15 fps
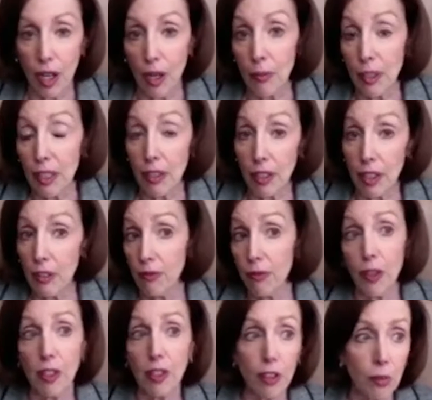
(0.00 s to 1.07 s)
I'm in
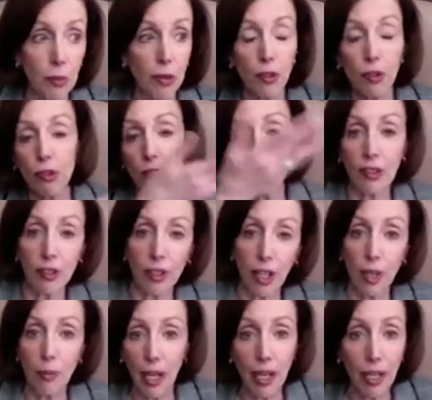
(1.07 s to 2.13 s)
front of the computer or on the
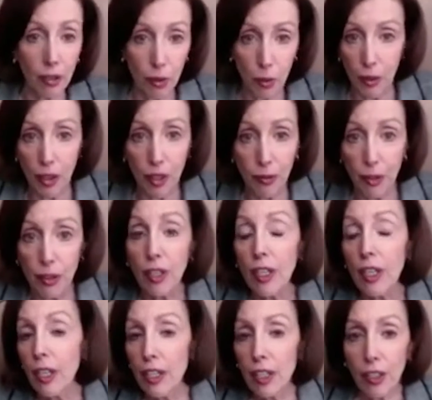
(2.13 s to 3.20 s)
iPad or wherever,
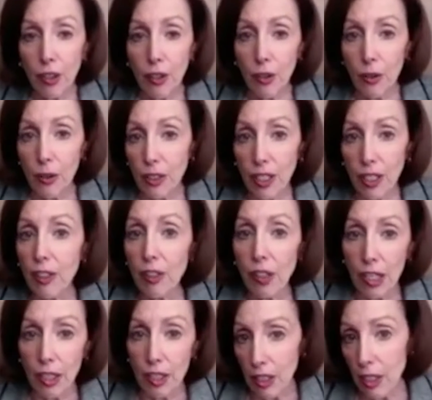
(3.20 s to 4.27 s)
at 10
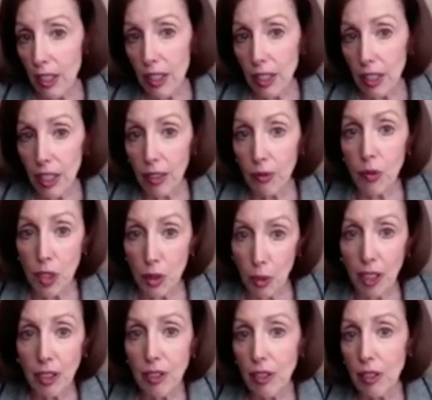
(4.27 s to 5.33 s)
o'clock at night and
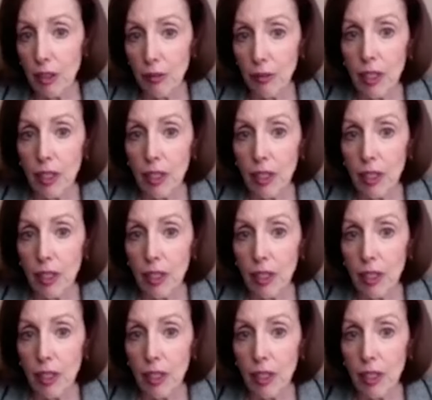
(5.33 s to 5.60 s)
respond to them.